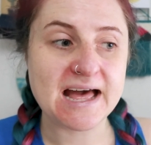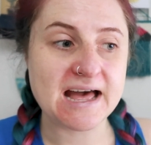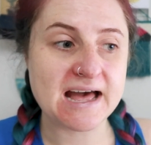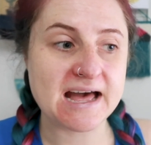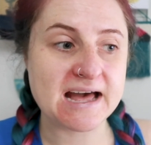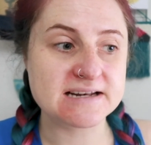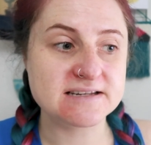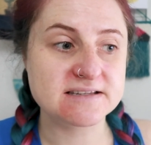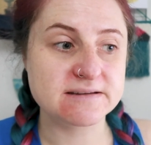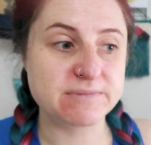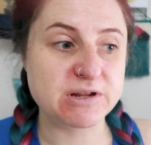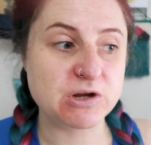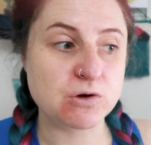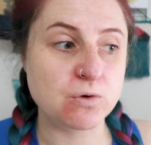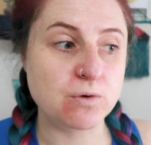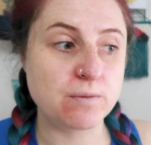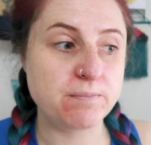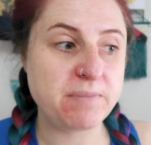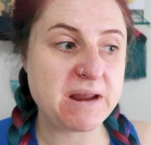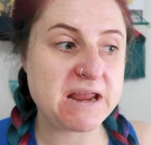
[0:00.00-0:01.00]
at something
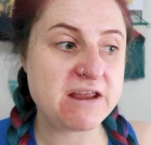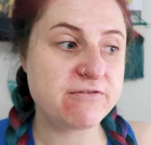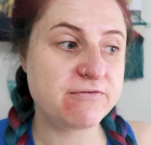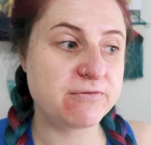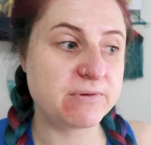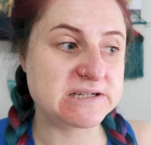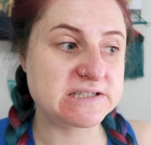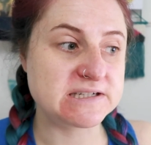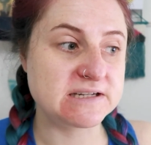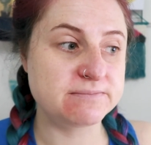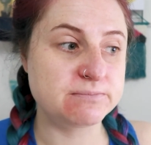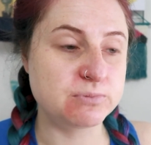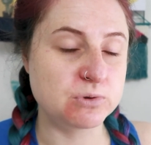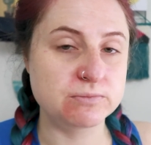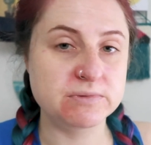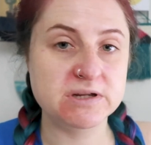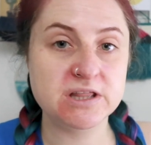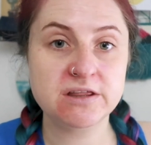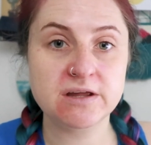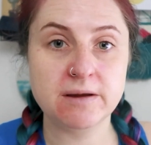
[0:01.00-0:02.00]
called Beef, which is
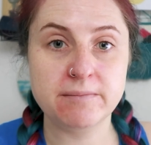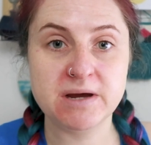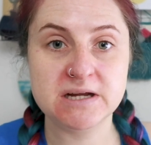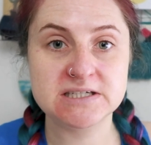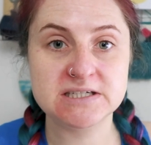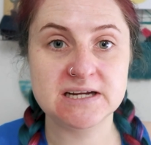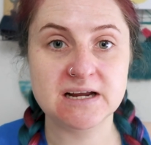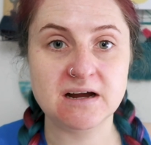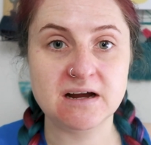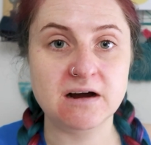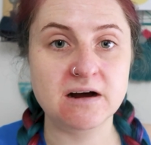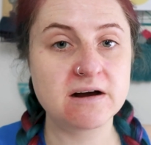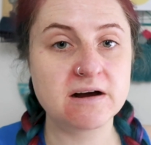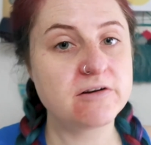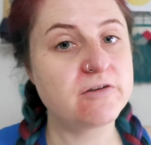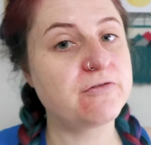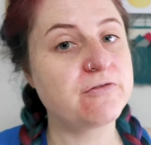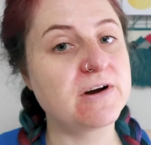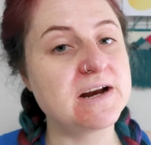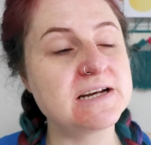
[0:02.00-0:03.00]
Bournemouth Emerging
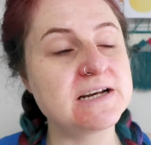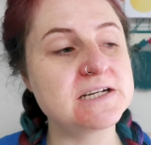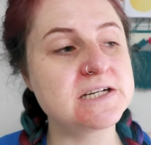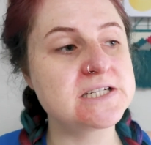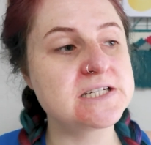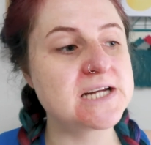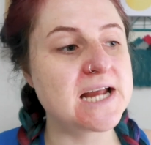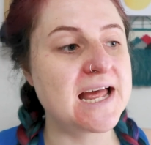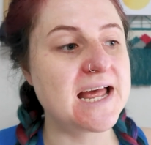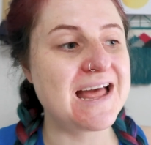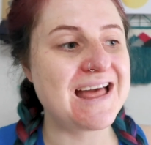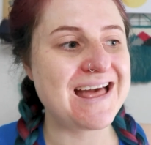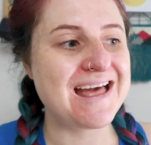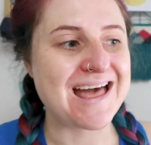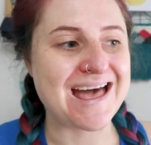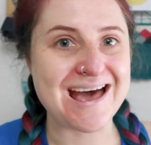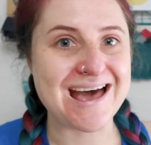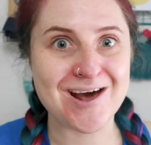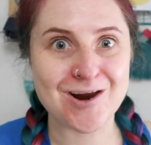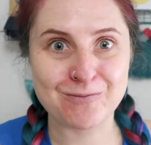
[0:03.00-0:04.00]
Art Fringe
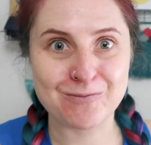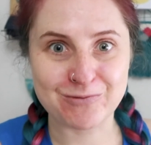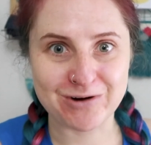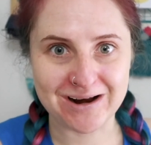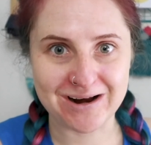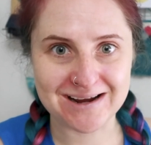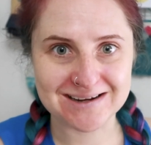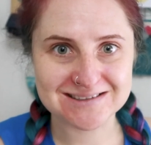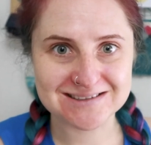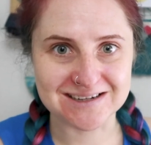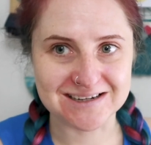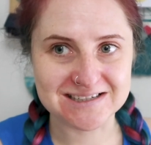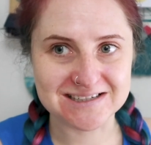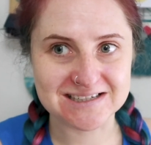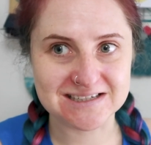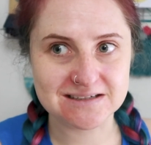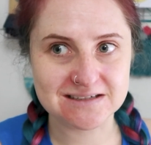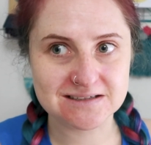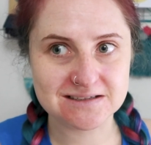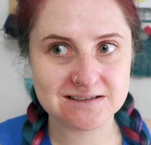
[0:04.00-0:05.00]
and I'm really
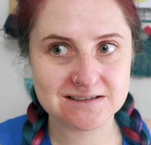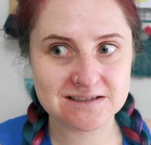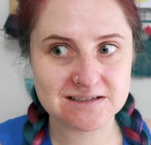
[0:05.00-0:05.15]
excited.